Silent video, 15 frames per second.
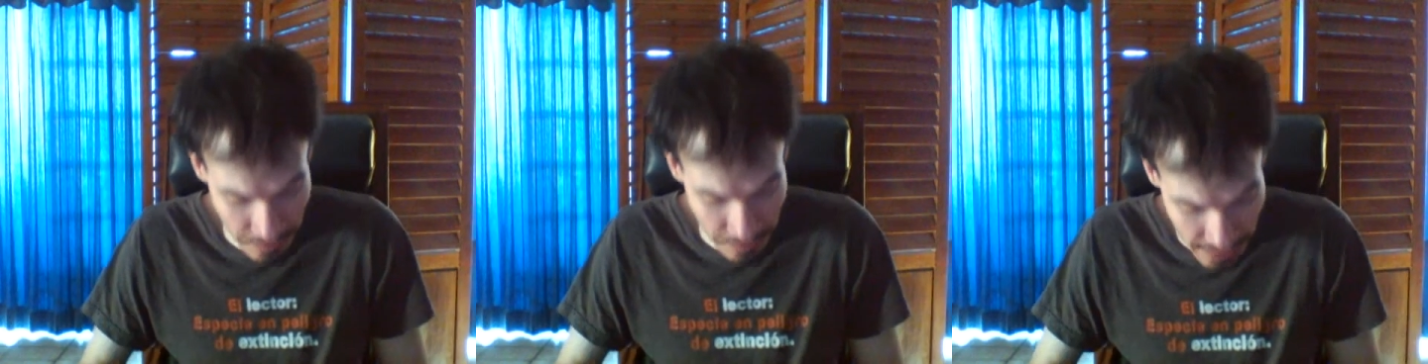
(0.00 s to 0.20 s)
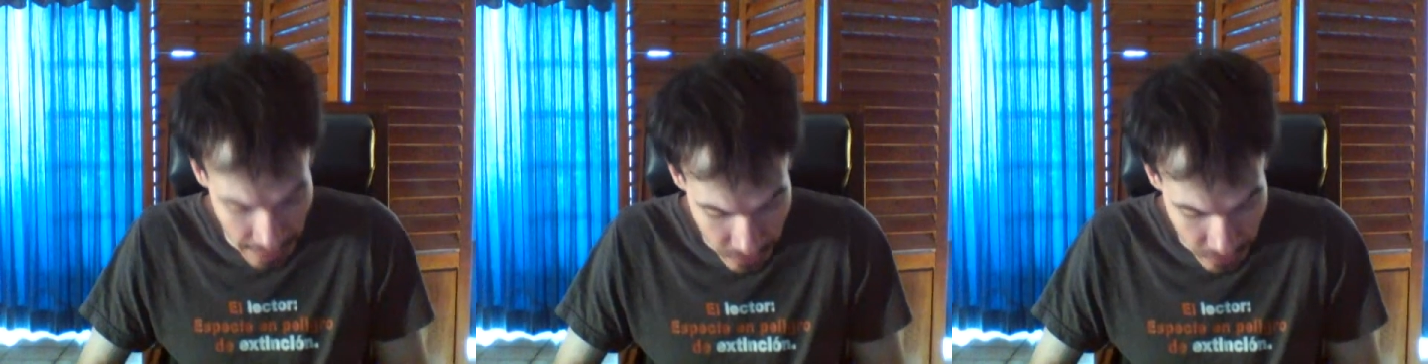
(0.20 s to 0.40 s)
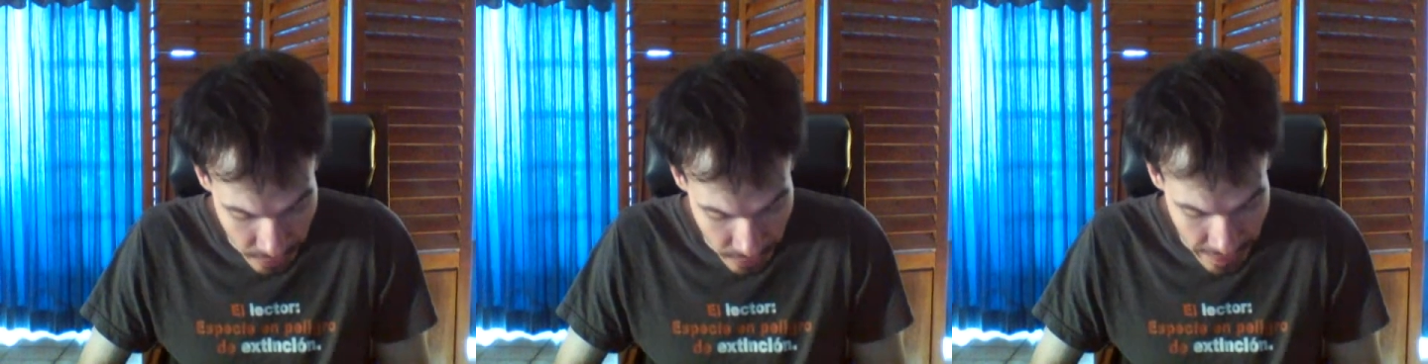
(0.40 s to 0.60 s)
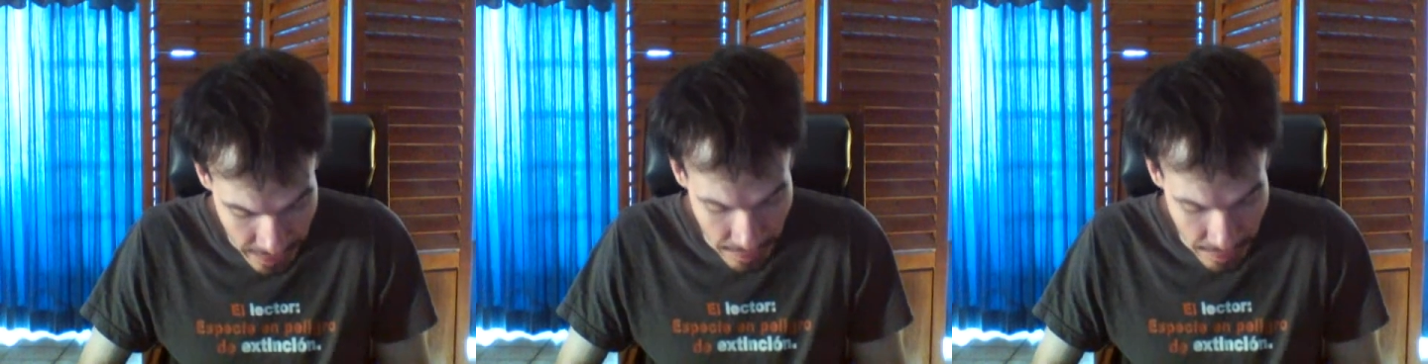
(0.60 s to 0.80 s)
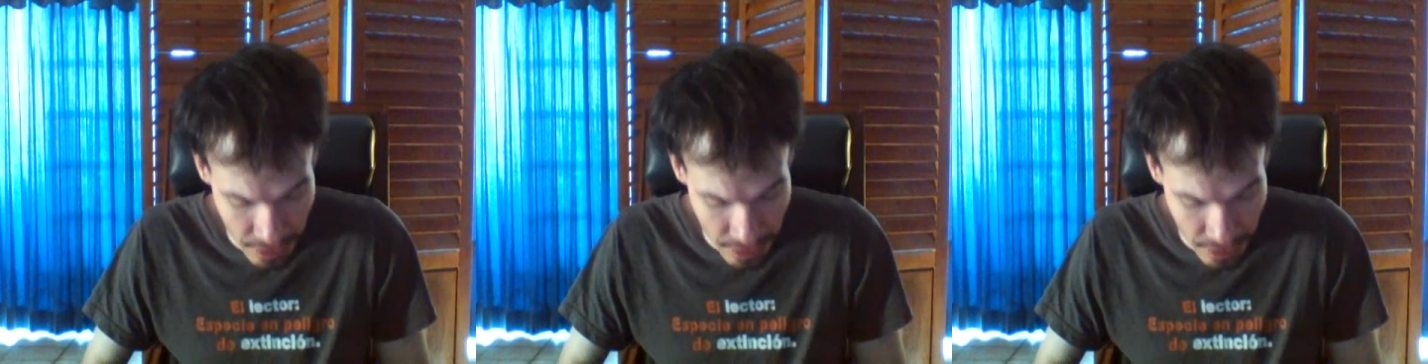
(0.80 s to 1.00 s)
It may actually
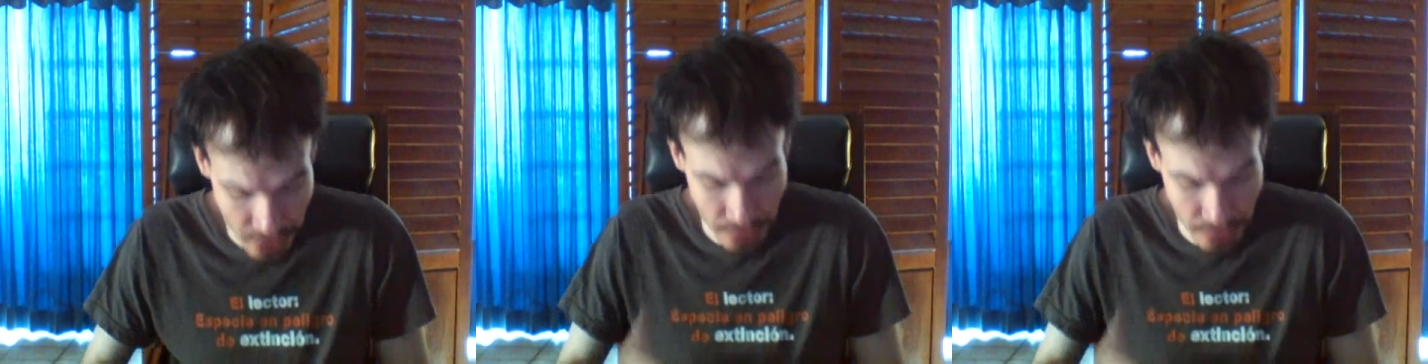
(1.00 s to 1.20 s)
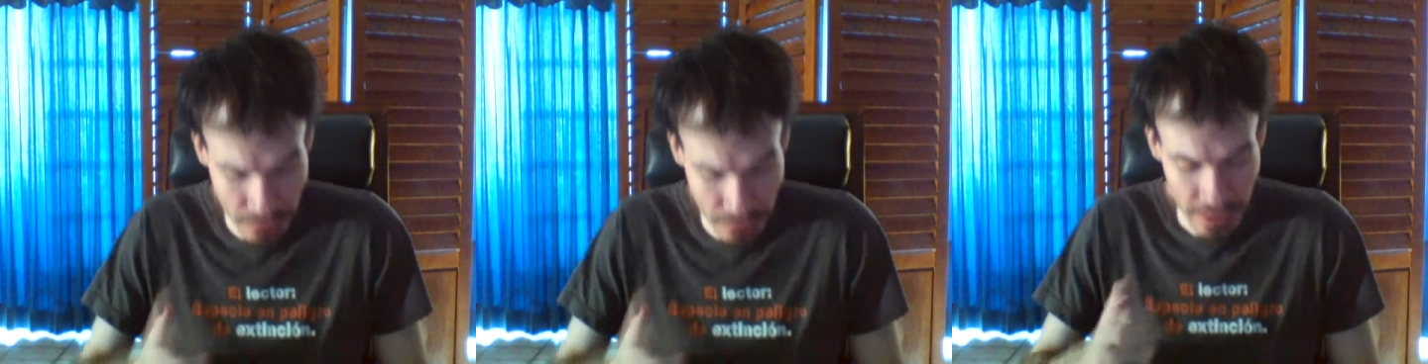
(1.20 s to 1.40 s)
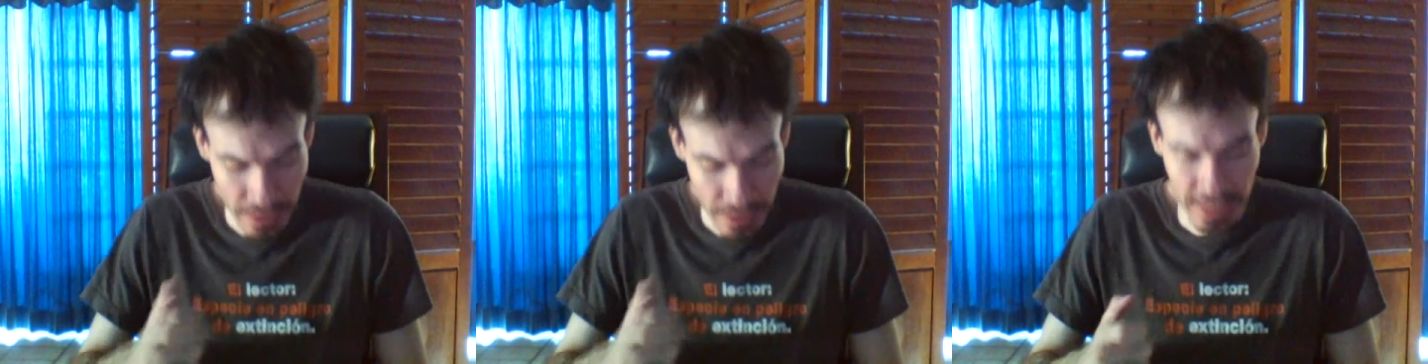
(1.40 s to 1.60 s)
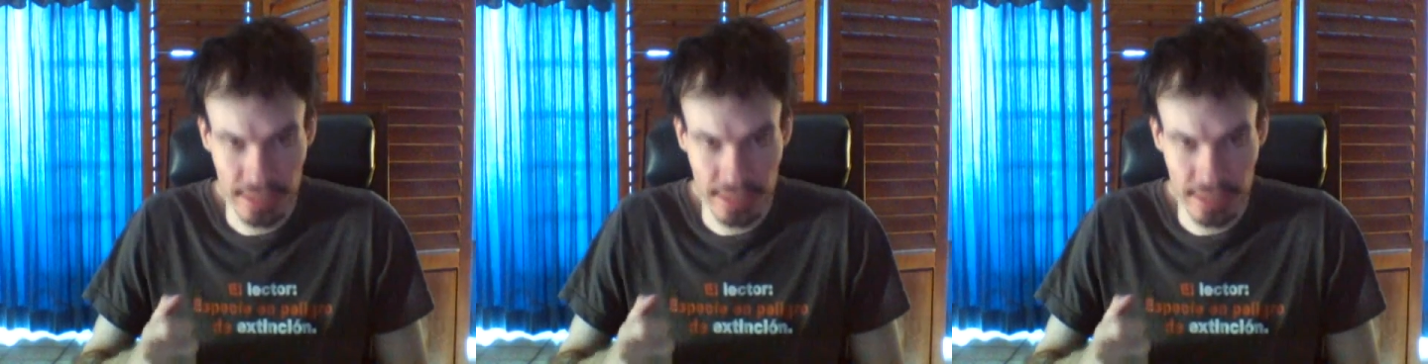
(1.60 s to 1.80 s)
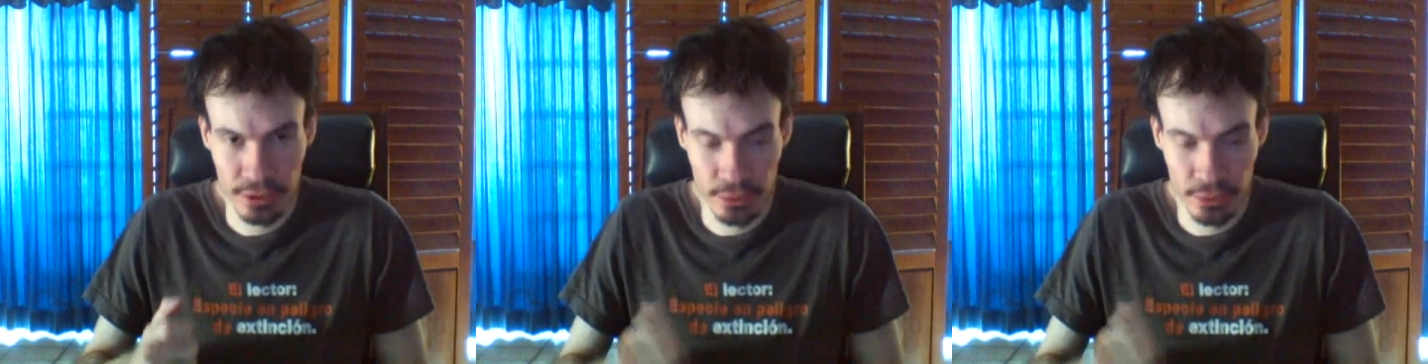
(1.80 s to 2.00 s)
damage you
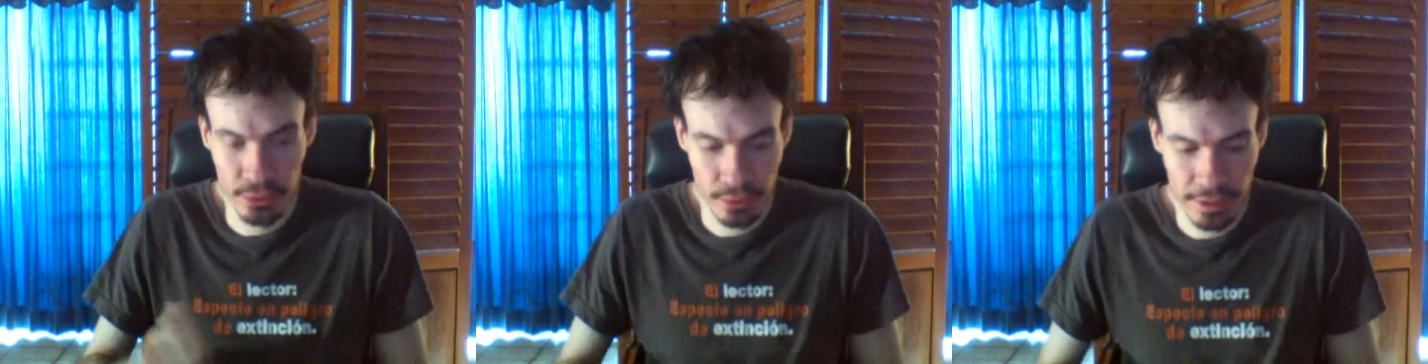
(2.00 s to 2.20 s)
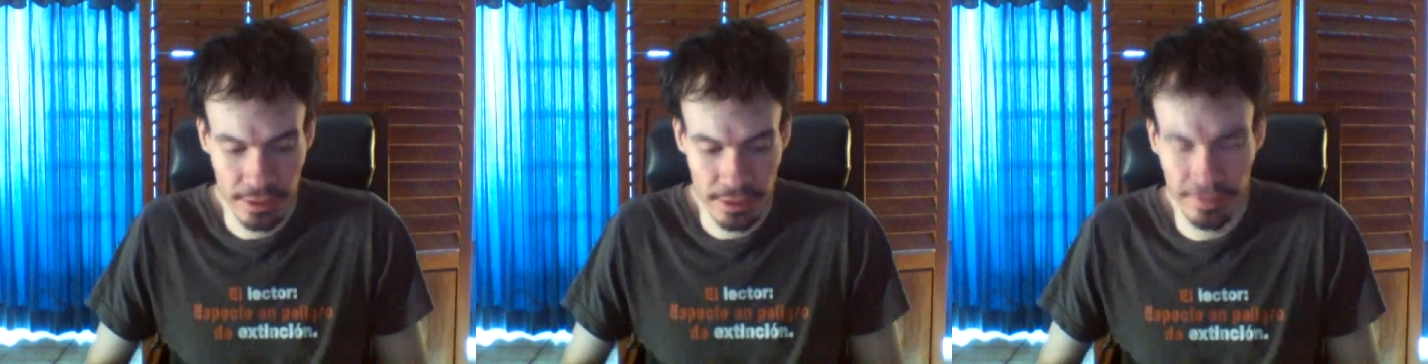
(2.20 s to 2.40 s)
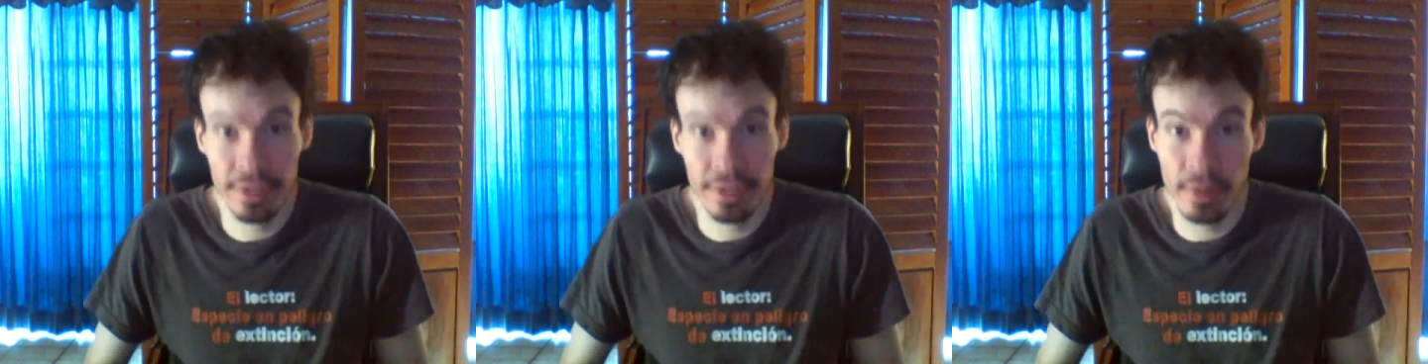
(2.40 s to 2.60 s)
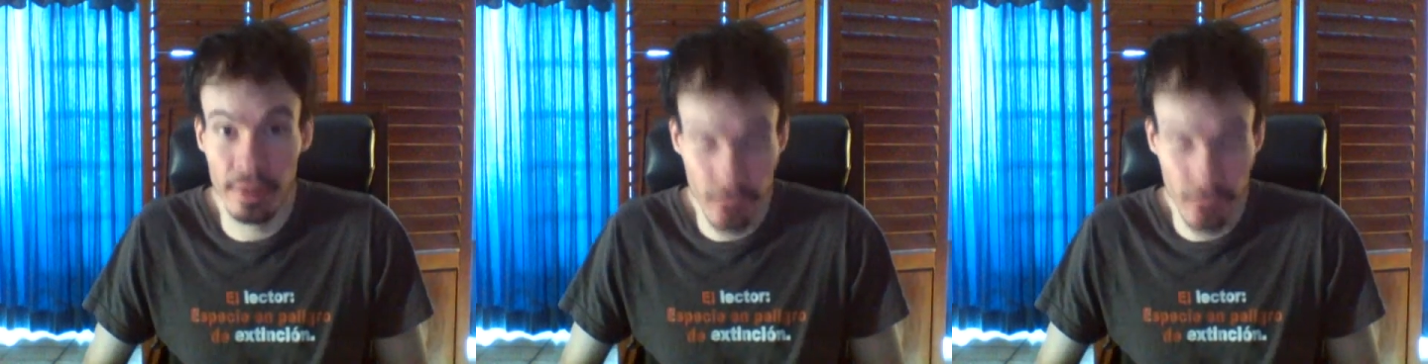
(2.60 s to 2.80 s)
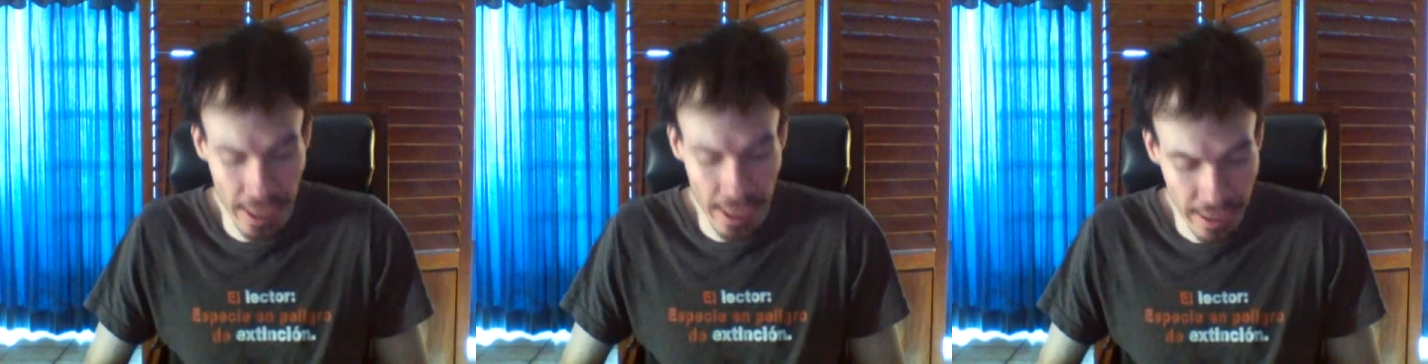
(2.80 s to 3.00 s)
as you fire
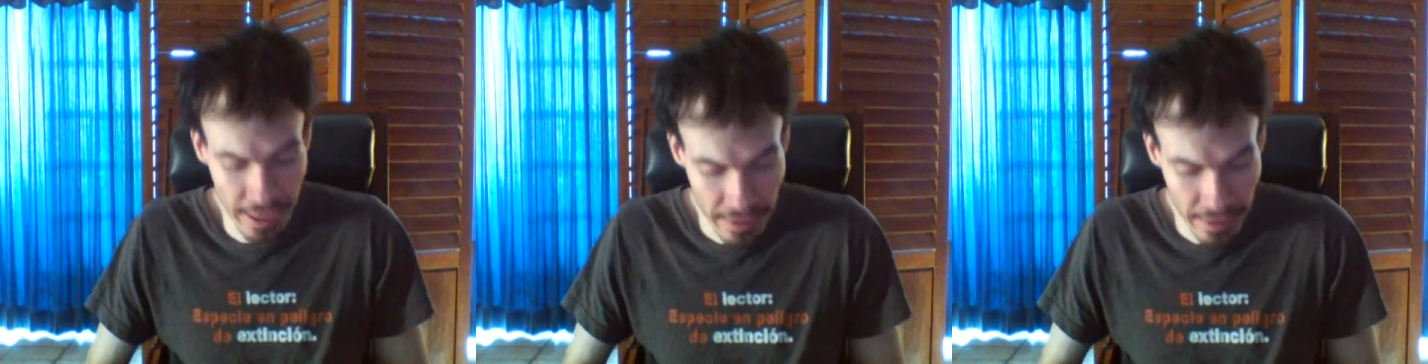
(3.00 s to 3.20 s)
away,